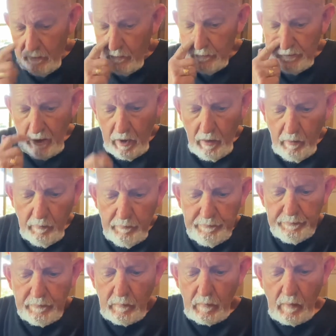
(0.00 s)
So,
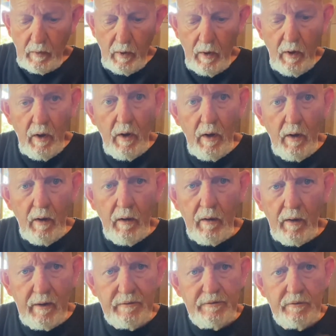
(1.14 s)

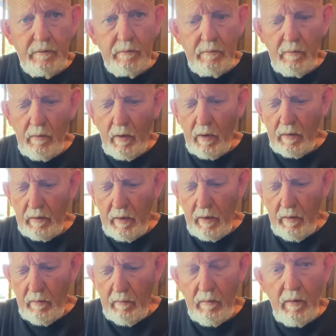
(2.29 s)
as you all
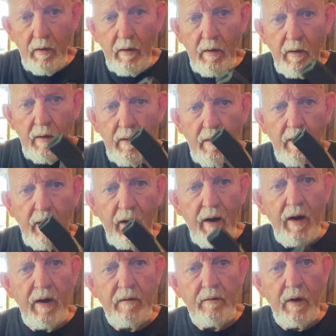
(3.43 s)
know,
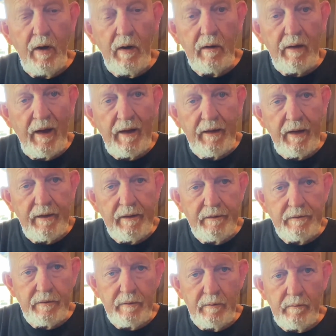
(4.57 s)
I've kind of got
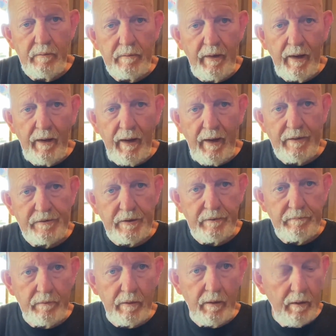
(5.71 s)
into the hatchet,
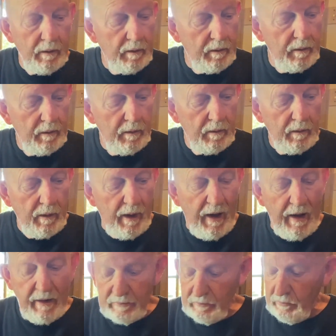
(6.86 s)

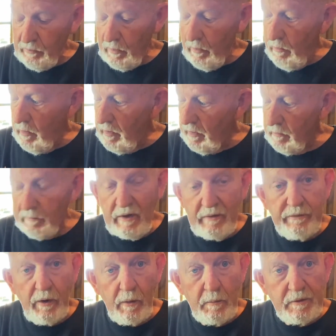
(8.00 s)
axe throwing,
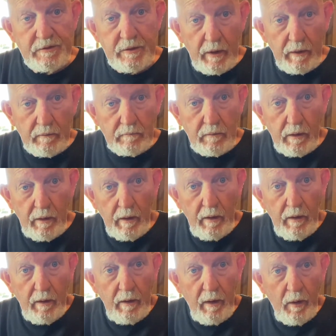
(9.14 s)
refurbishing,
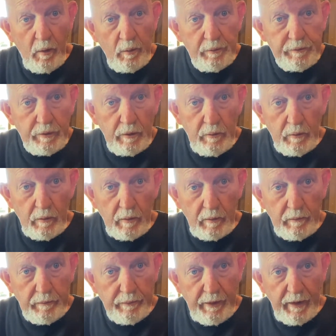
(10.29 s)
old
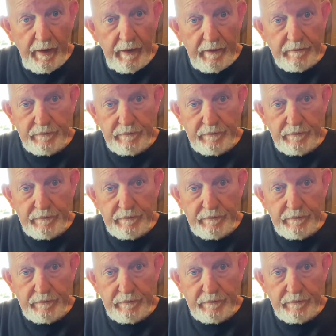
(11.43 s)
tool thing.